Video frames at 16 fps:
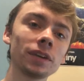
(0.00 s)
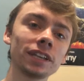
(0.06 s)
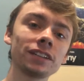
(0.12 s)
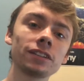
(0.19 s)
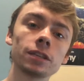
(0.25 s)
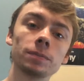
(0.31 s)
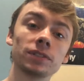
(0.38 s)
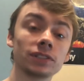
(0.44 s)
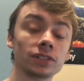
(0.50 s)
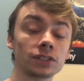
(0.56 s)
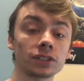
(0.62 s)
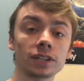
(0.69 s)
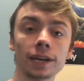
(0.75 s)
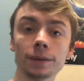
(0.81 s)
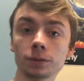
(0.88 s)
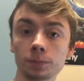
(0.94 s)
into the
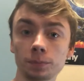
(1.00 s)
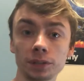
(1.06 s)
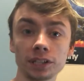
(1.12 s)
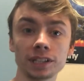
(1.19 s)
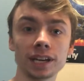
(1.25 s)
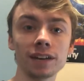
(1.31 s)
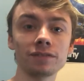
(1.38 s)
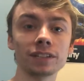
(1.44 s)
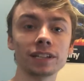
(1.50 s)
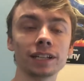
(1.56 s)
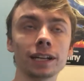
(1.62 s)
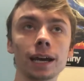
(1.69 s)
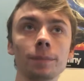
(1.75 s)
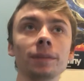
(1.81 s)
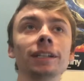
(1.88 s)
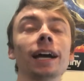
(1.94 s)
decision, I was pretty confident.
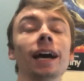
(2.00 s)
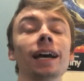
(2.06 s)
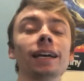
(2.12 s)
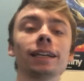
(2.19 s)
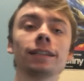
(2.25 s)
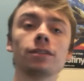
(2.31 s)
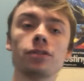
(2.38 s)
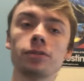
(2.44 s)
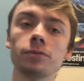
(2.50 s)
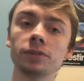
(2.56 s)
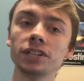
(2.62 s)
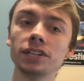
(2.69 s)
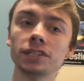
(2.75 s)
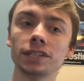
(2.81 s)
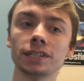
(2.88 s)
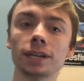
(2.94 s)
I mean, I had 3
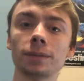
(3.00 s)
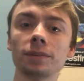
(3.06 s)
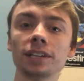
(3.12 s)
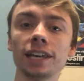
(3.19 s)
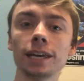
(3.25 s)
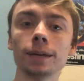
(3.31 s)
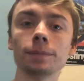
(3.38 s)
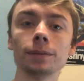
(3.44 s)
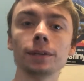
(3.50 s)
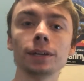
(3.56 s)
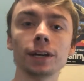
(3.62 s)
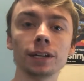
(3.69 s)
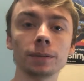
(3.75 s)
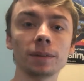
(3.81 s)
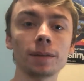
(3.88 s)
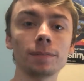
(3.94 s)
years of summer camp
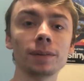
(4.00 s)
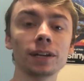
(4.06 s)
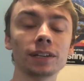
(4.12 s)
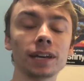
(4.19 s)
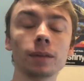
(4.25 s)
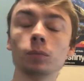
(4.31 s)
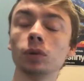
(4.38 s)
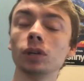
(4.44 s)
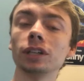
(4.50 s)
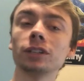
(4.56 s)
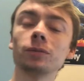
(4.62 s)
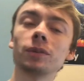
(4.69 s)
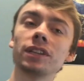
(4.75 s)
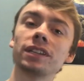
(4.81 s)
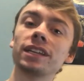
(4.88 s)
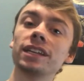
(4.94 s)
under my belt. I'd worked
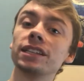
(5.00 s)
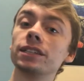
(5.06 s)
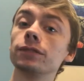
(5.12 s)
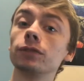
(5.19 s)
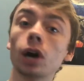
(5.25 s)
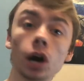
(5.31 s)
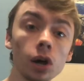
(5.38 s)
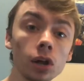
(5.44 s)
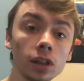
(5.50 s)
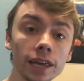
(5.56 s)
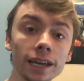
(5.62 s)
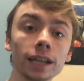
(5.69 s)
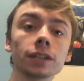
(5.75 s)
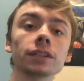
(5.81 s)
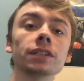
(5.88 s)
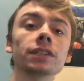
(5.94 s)
with kids of all
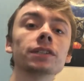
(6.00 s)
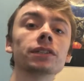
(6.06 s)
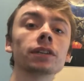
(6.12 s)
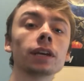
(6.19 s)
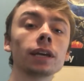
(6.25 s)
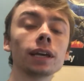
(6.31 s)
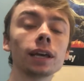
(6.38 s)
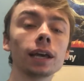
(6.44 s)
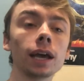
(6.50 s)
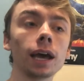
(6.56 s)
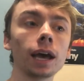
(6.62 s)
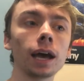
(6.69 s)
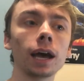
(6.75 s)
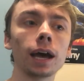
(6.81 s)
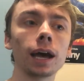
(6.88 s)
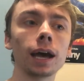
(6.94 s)
ages.
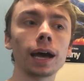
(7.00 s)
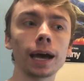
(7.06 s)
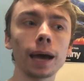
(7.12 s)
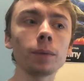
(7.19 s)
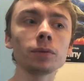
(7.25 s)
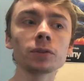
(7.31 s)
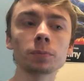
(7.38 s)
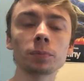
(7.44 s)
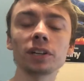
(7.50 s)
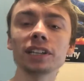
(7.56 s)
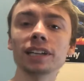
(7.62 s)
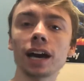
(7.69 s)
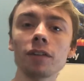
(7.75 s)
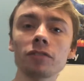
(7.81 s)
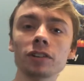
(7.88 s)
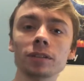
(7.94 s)
I was pretty
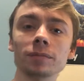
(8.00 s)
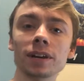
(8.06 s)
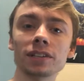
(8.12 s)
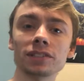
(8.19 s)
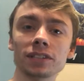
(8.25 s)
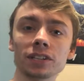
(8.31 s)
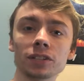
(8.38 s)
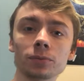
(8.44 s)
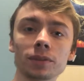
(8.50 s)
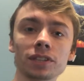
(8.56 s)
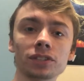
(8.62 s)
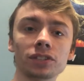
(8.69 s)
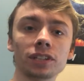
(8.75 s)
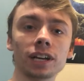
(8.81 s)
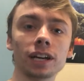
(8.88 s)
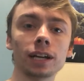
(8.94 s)
confident in my skills with this
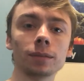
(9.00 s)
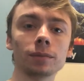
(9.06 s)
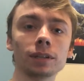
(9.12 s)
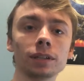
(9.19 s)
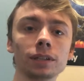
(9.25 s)
job.